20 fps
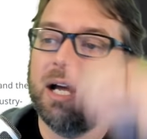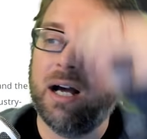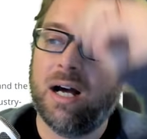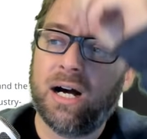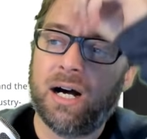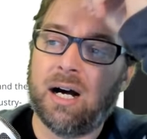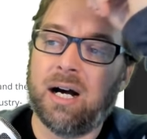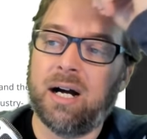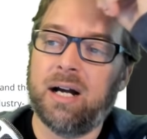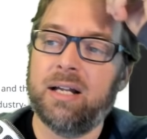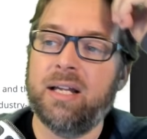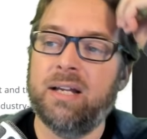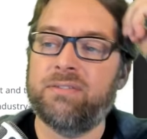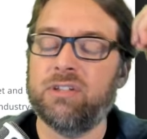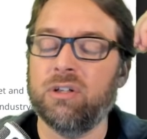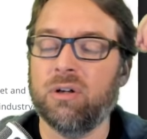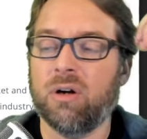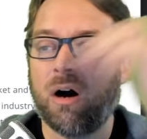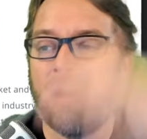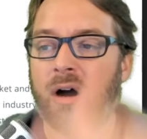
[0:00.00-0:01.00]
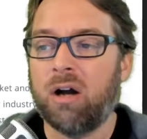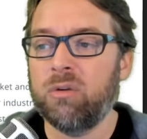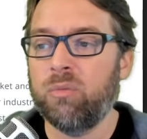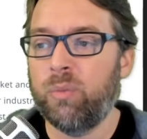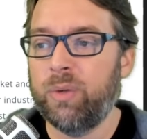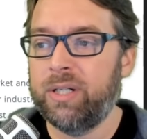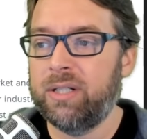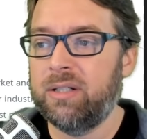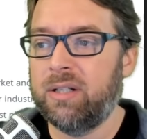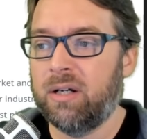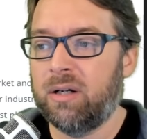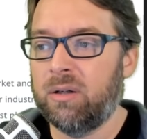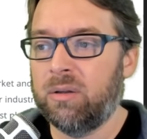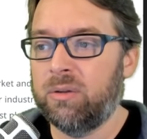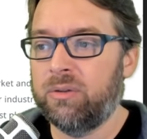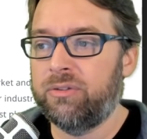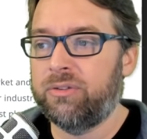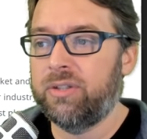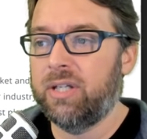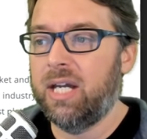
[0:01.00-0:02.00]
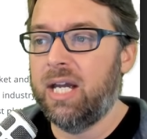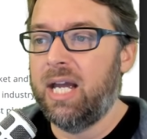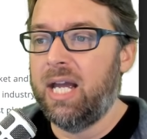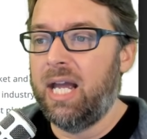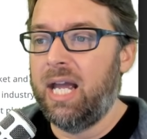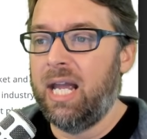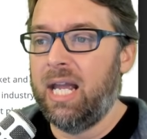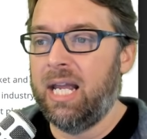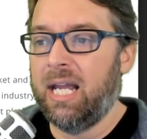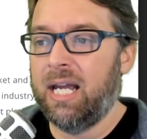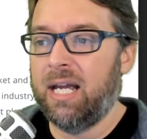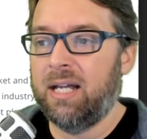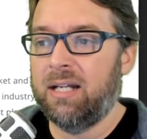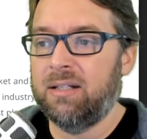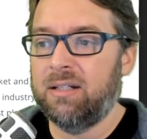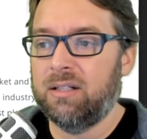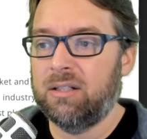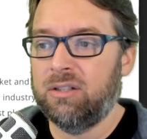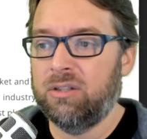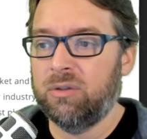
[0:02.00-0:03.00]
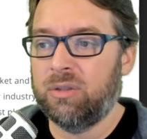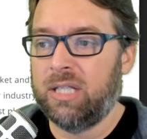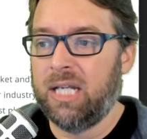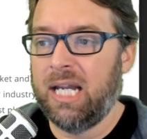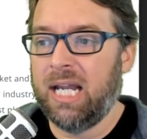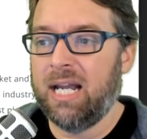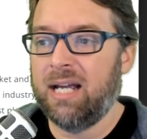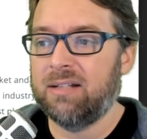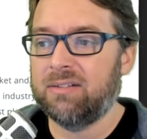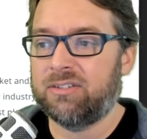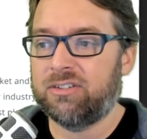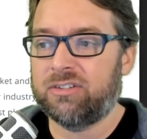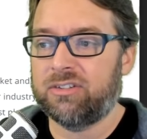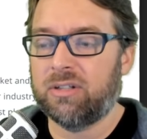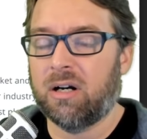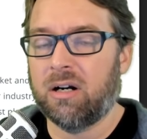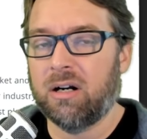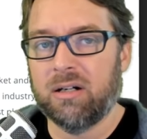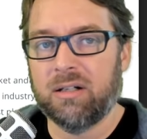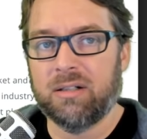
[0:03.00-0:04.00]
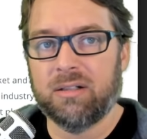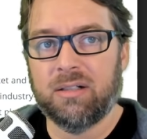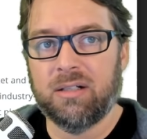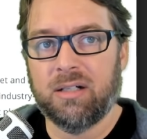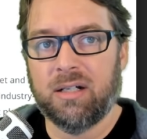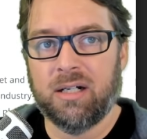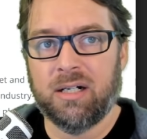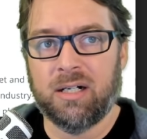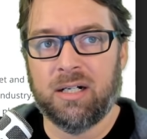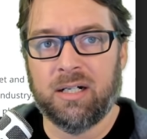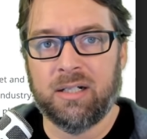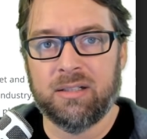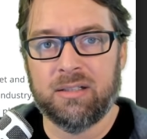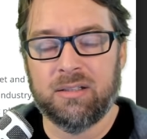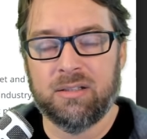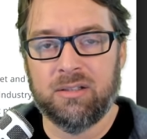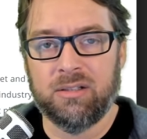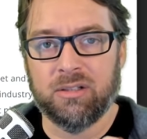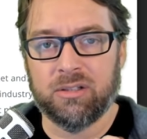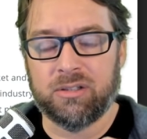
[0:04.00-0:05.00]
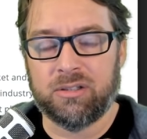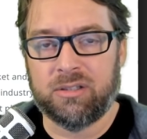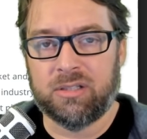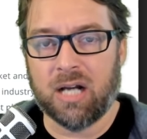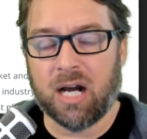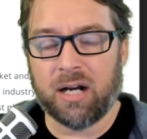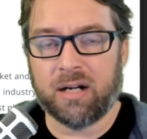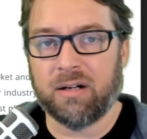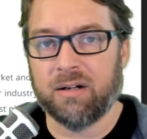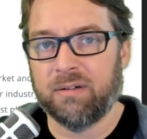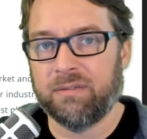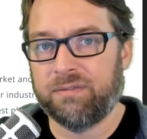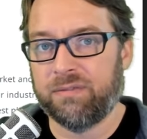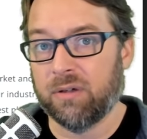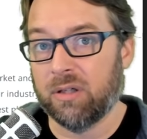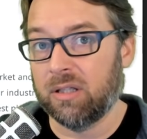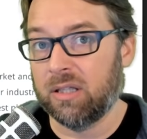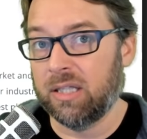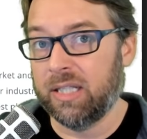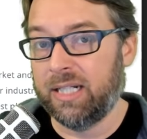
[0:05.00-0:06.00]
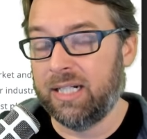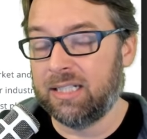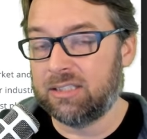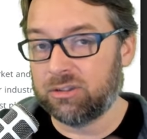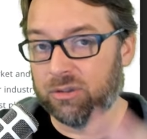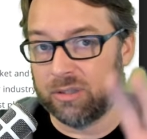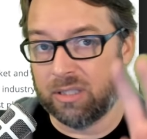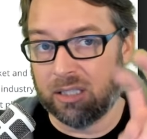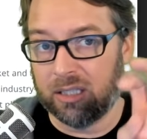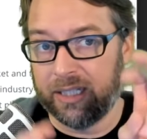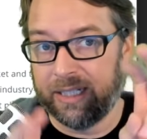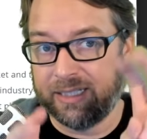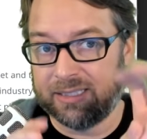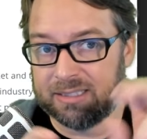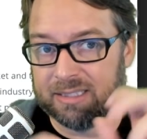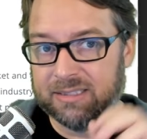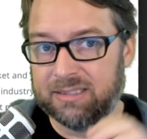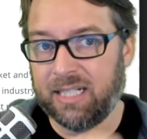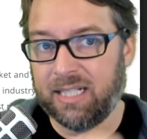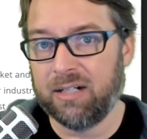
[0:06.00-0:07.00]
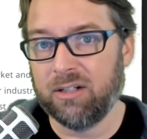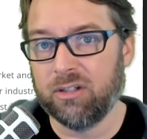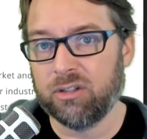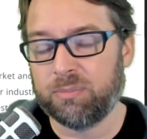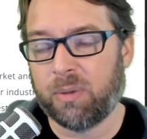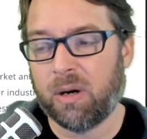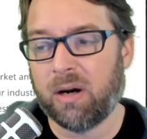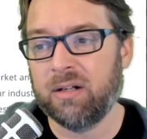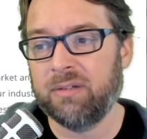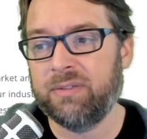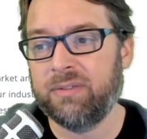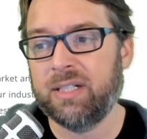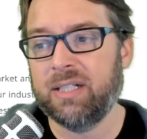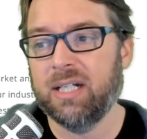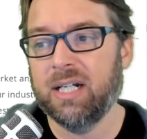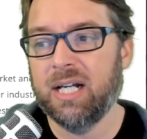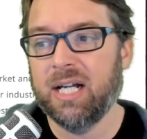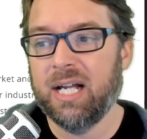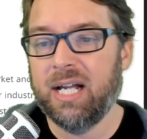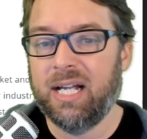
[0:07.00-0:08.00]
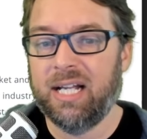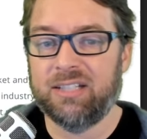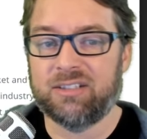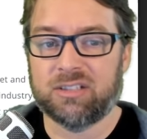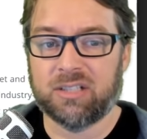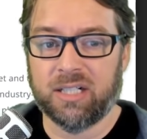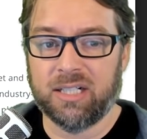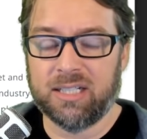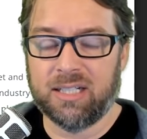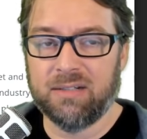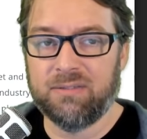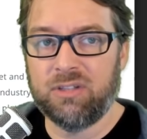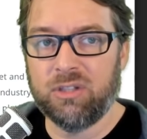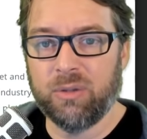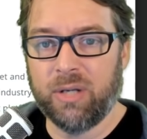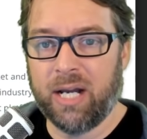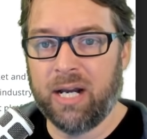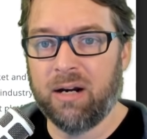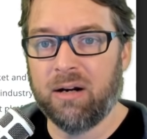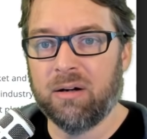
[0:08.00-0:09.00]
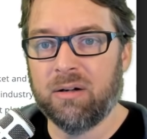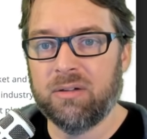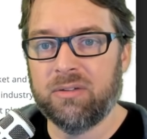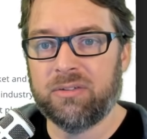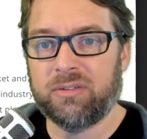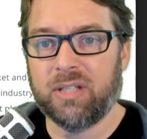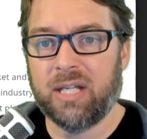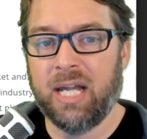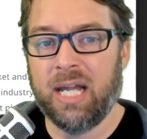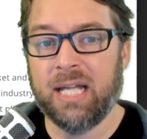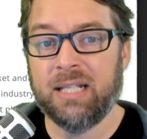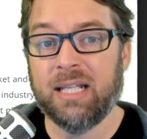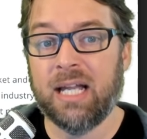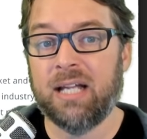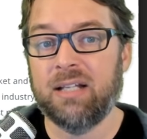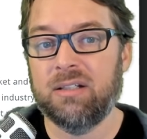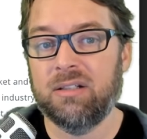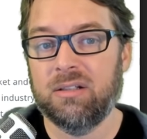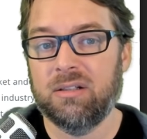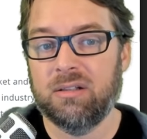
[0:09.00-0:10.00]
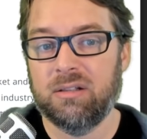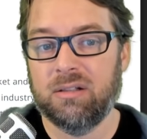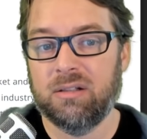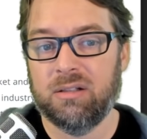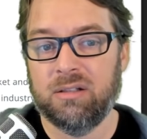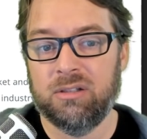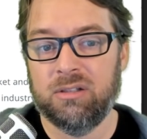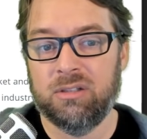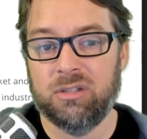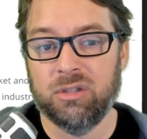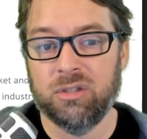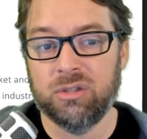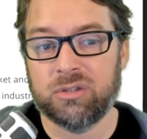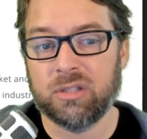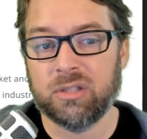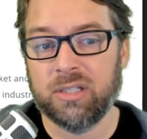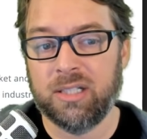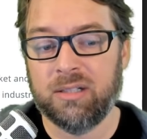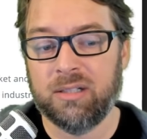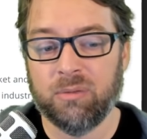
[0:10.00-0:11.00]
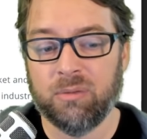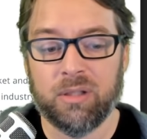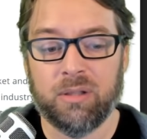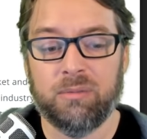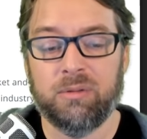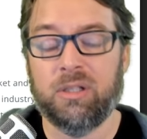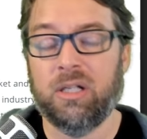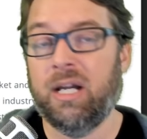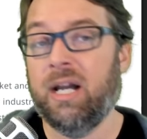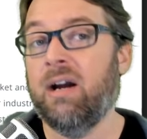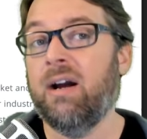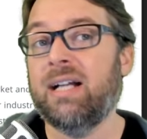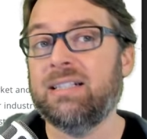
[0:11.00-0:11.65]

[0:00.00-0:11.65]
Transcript: If you're on Windows and you can't start your Docker for Linux or the Linux containers part of it, it's going to give you errors. And that usually, well, the error